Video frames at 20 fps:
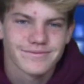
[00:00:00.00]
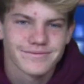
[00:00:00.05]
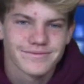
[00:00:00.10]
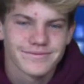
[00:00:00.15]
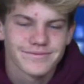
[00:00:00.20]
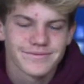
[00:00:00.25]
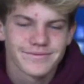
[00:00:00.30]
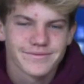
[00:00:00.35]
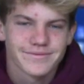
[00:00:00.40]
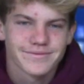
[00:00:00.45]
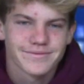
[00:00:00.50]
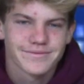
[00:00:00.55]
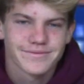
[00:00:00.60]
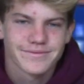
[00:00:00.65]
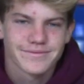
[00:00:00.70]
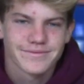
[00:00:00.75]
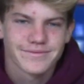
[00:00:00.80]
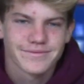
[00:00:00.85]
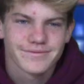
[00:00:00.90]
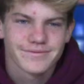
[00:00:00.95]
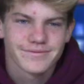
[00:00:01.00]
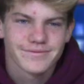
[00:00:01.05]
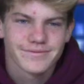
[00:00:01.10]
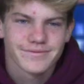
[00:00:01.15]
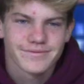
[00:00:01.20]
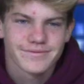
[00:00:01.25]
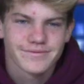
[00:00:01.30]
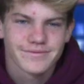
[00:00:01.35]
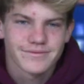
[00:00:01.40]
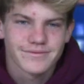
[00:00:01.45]

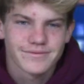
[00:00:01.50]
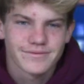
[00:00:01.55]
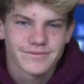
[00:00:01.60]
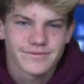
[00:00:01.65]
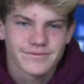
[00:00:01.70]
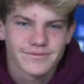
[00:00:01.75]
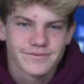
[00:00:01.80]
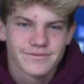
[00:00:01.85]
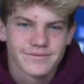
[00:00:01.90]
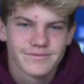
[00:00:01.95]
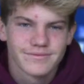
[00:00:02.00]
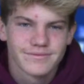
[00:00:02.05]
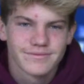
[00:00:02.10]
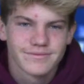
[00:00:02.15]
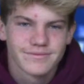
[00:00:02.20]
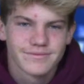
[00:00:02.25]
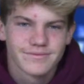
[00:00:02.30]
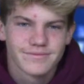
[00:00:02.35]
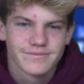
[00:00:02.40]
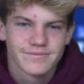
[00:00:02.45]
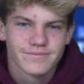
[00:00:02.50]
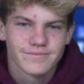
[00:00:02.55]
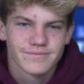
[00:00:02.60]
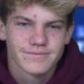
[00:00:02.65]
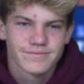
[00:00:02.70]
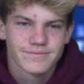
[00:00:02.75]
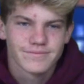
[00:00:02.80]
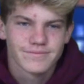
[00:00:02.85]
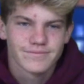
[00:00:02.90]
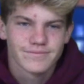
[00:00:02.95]

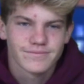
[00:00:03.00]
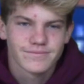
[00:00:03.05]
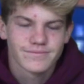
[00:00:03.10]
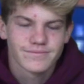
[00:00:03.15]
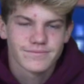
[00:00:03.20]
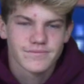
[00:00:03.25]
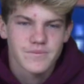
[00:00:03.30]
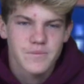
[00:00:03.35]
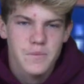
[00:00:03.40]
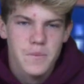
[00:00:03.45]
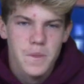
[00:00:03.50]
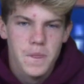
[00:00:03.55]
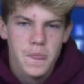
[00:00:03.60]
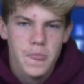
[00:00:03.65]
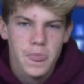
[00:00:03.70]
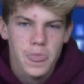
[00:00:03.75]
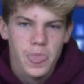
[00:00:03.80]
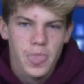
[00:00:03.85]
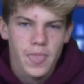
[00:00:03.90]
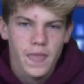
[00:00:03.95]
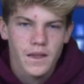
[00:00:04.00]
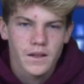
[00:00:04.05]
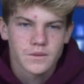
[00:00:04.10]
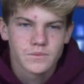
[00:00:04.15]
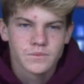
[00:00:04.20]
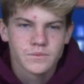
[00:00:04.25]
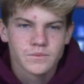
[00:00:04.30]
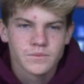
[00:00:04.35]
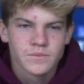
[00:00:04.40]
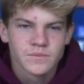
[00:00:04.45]

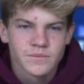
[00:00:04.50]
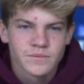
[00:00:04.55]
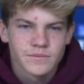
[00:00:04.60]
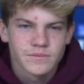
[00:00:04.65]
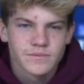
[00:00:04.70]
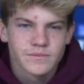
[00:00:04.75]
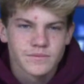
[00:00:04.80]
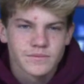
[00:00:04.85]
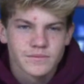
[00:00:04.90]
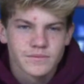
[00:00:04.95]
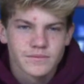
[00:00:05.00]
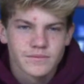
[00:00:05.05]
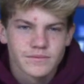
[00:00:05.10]
(not speaking)